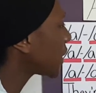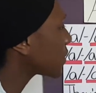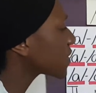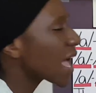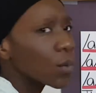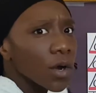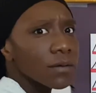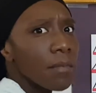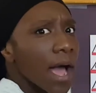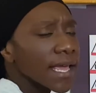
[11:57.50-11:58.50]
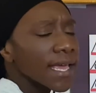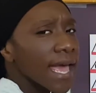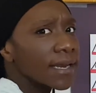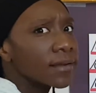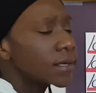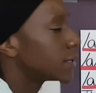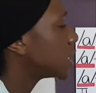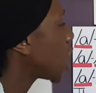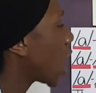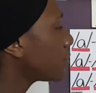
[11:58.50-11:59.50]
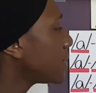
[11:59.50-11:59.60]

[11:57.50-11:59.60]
there's that word my again. Not